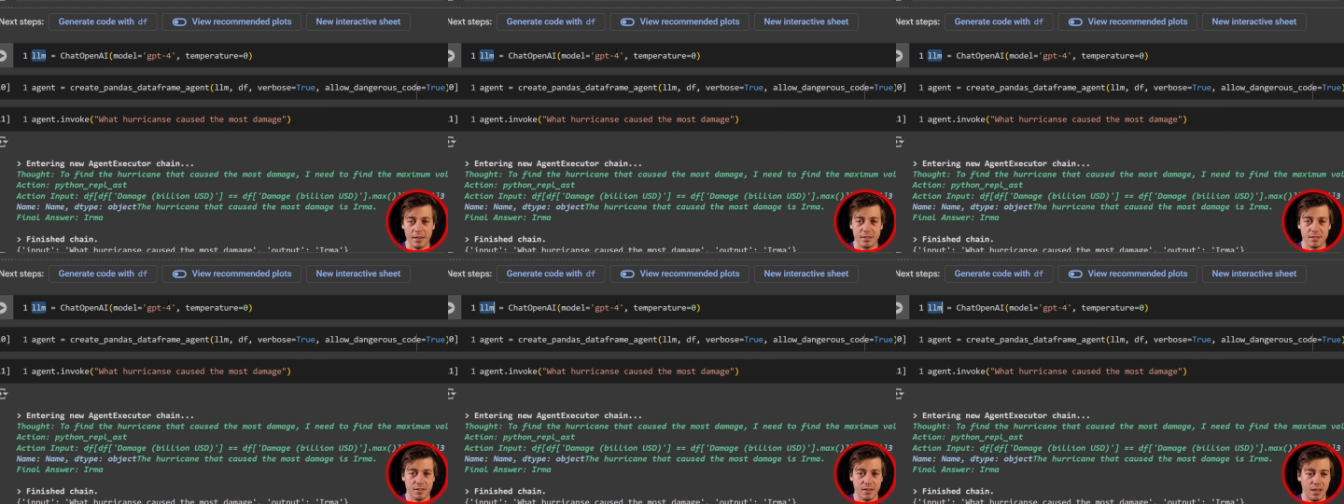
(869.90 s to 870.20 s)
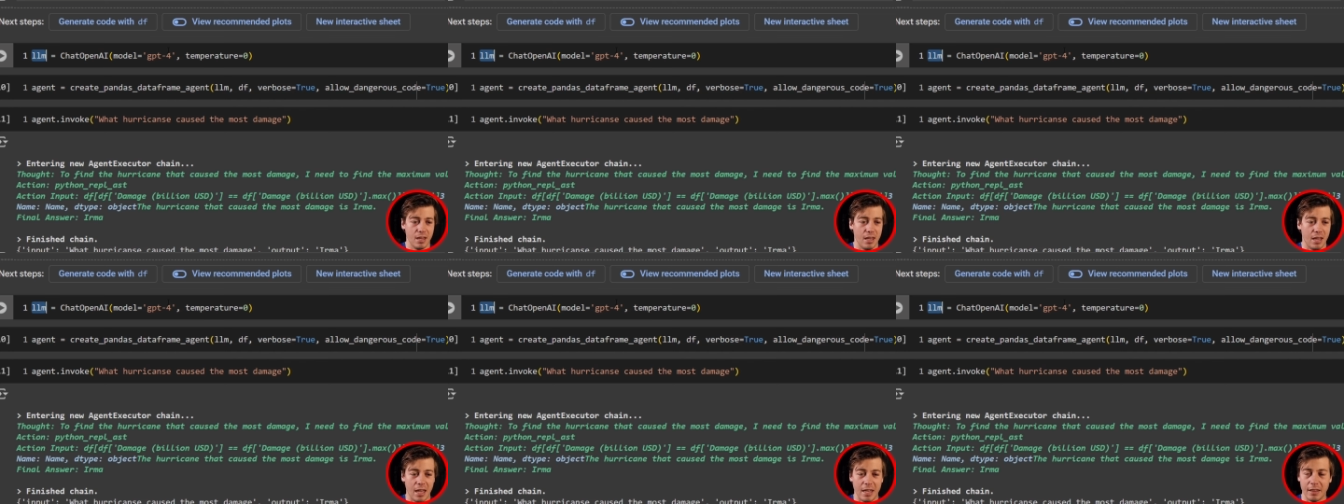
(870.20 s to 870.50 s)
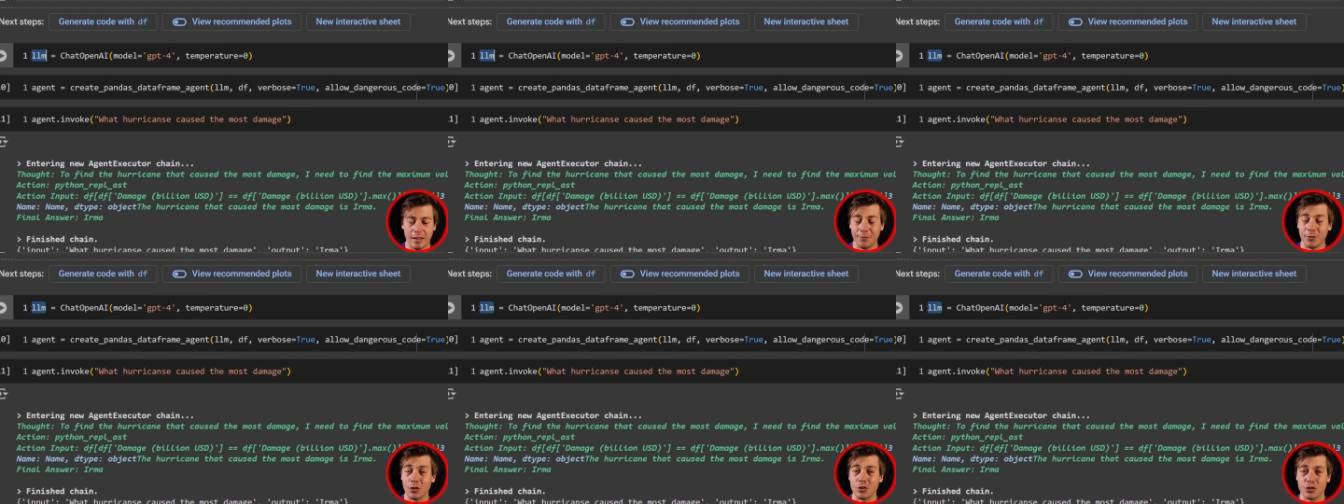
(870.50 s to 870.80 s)
the best.
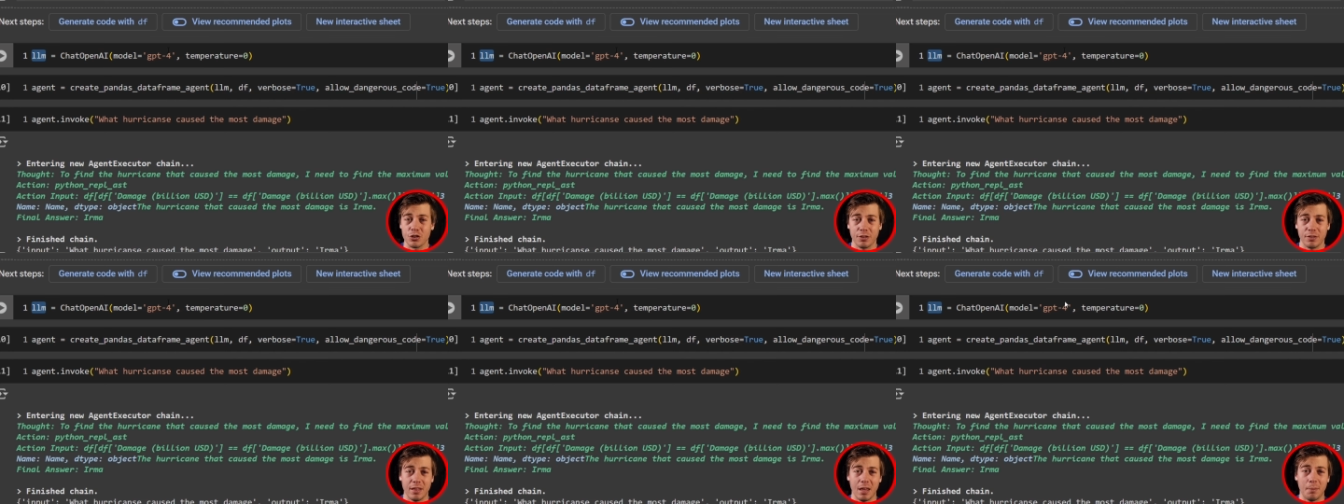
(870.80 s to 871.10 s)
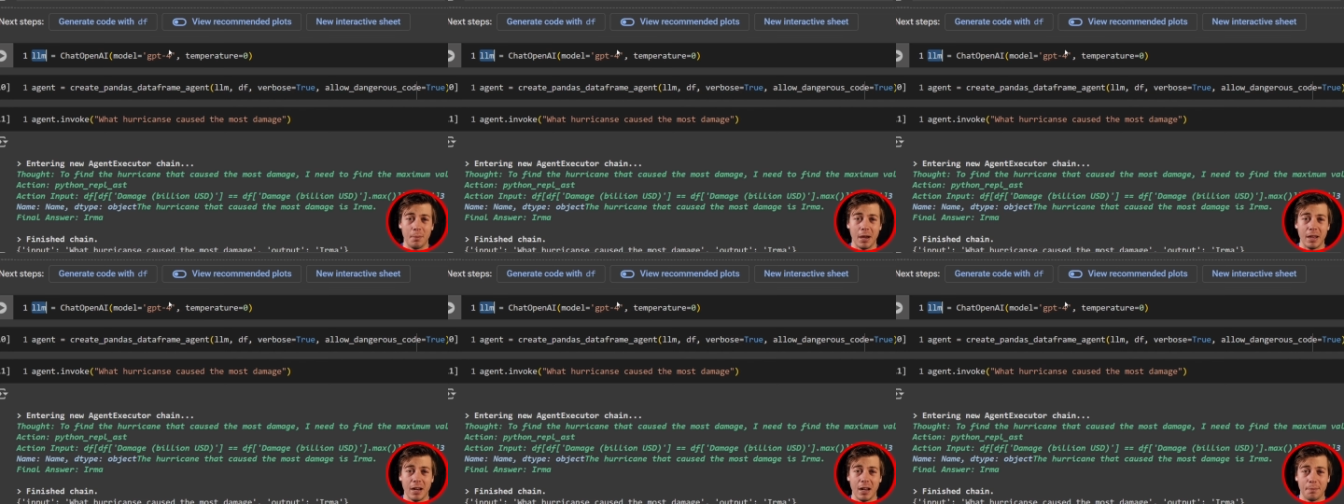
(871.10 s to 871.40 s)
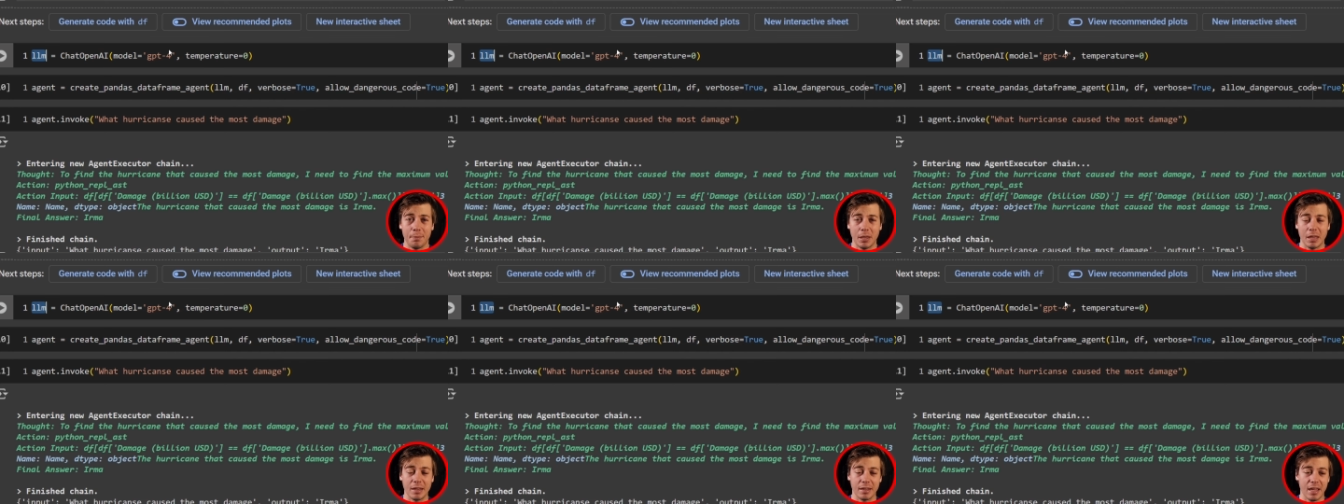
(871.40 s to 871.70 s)
In the future, that might
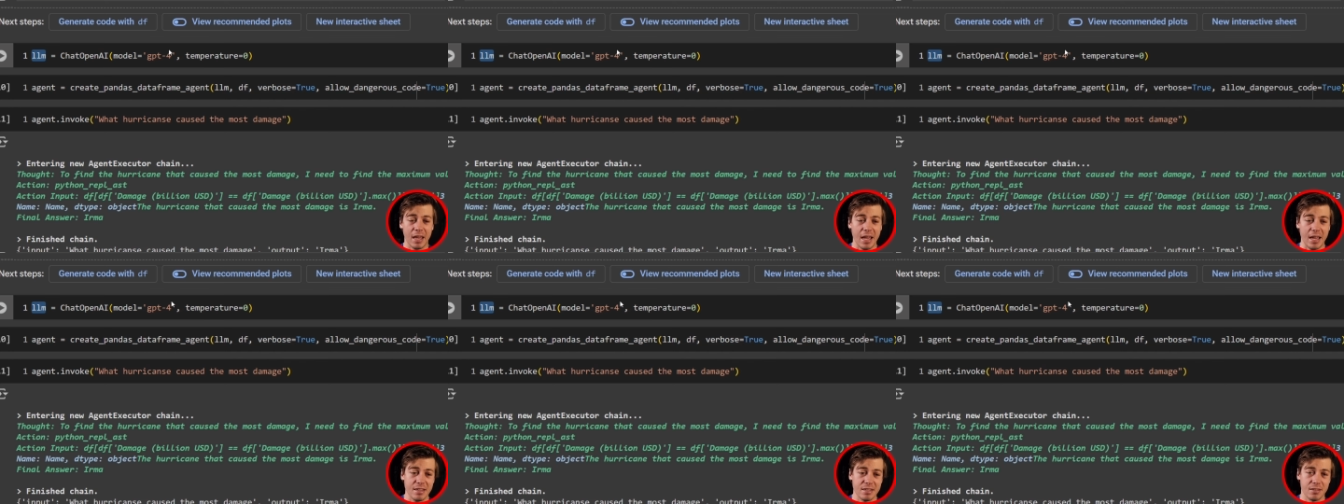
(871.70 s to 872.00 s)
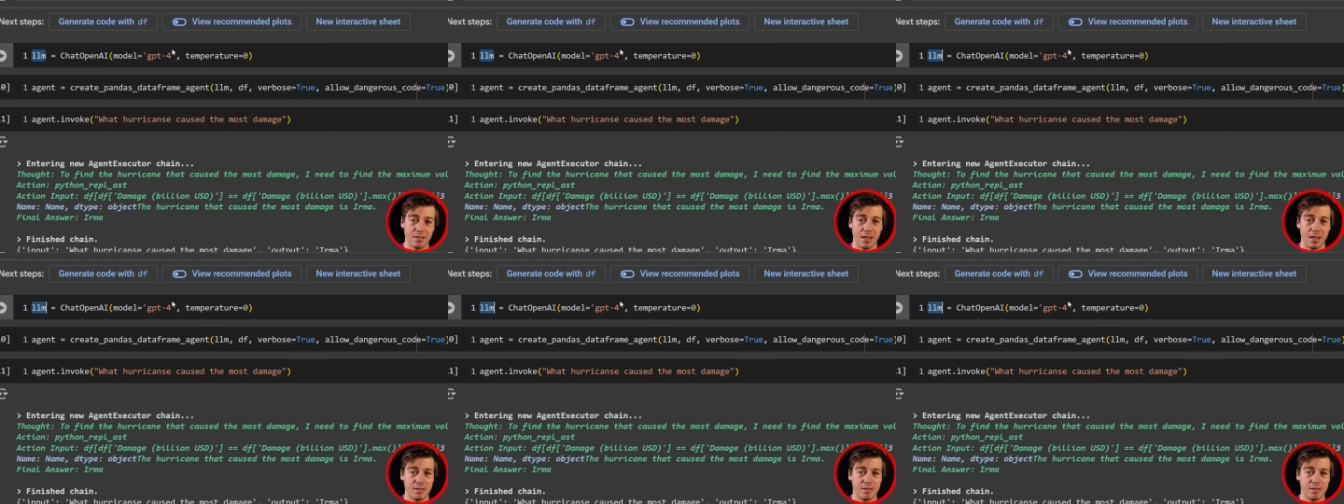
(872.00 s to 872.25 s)
not be the case